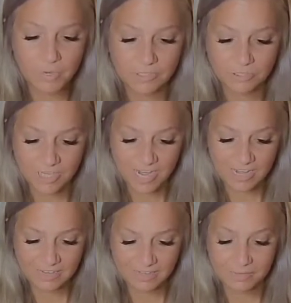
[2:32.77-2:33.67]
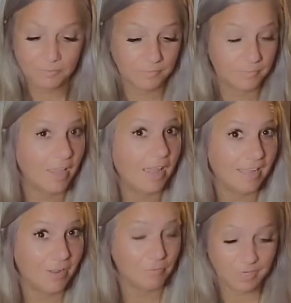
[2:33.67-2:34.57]
Oh, in jade.
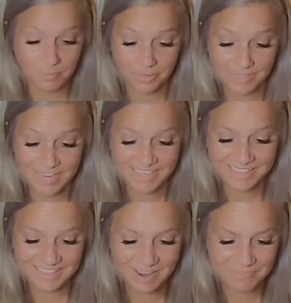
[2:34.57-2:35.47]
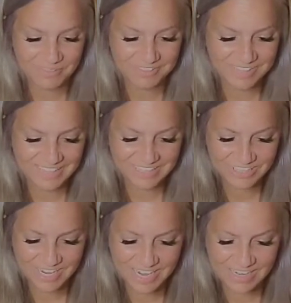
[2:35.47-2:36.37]
I can't read apparently. The Neptune Elite
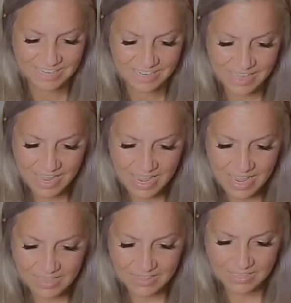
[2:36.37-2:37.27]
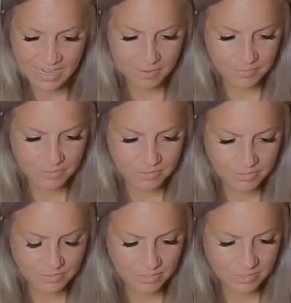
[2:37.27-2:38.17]
in jade, and the
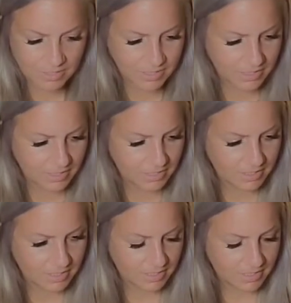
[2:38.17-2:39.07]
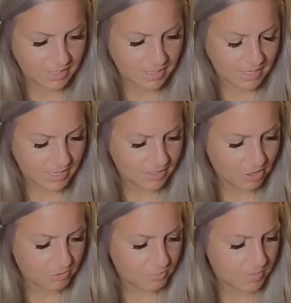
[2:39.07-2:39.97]
Neptune in
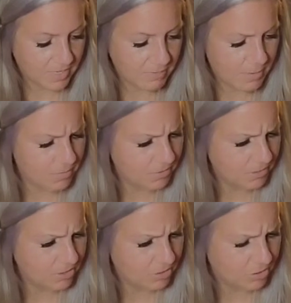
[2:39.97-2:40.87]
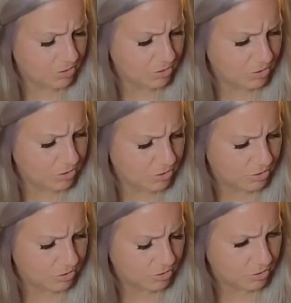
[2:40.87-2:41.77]
indigo. So I'm thinking maybe there's like
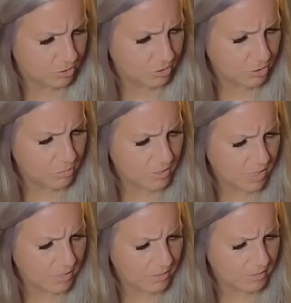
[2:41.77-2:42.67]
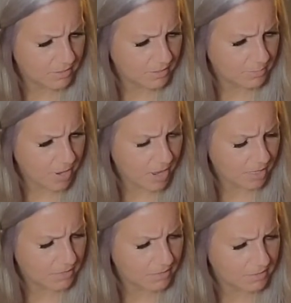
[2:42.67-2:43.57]
2 tails in this
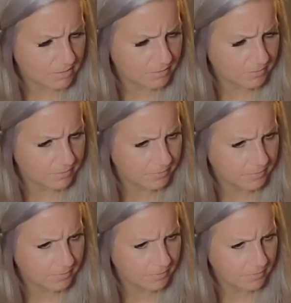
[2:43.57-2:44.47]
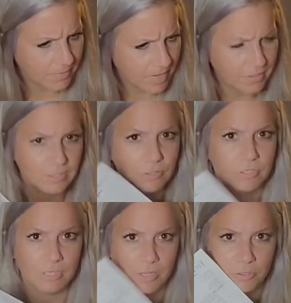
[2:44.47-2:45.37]
box, unless
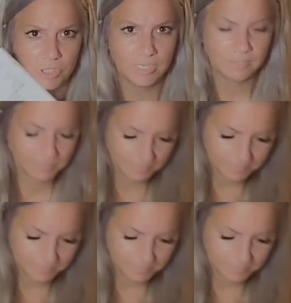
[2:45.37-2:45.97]
there's another sheet.